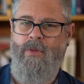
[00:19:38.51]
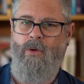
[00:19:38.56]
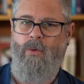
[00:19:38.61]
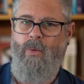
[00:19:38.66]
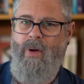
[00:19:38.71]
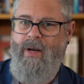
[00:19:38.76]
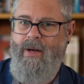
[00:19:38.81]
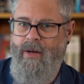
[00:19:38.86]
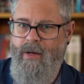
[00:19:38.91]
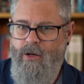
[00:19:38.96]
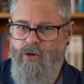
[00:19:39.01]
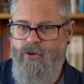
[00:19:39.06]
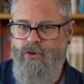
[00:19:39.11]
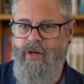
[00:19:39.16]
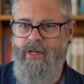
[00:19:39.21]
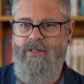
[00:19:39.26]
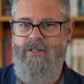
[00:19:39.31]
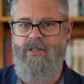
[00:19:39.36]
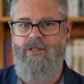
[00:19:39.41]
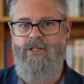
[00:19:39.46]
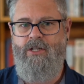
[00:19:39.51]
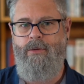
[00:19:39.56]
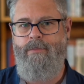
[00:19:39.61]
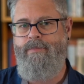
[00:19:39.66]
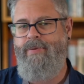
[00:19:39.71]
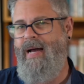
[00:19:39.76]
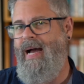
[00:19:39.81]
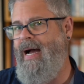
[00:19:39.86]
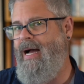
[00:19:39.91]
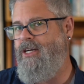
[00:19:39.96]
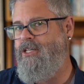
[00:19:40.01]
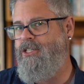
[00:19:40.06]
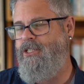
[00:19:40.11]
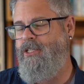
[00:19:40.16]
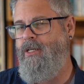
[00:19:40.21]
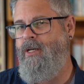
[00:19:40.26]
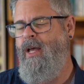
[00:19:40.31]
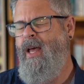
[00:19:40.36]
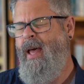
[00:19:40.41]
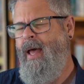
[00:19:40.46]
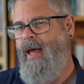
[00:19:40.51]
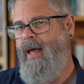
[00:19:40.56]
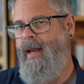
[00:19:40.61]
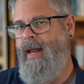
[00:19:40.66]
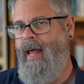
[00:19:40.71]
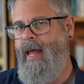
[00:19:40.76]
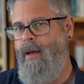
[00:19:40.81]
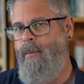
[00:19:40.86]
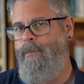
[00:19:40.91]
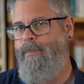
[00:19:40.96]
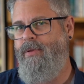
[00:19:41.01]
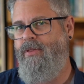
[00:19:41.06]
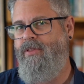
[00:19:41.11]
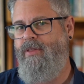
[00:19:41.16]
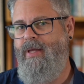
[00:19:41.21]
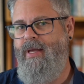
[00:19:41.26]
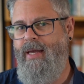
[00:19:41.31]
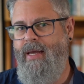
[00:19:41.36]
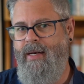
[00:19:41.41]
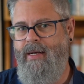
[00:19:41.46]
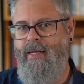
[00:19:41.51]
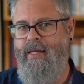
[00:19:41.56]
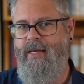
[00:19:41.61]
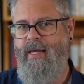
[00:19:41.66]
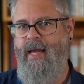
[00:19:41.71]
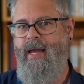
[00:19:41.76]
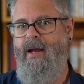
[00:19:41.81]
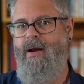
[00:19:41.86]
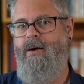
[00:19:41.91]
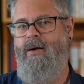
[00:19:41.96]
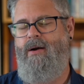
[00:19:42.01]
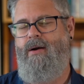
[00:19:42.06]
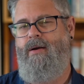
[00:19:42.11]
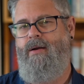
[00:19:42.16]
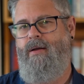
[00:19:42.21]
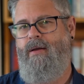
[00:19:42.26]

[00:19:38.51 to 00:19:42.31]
when it increases compassion and empathy and care.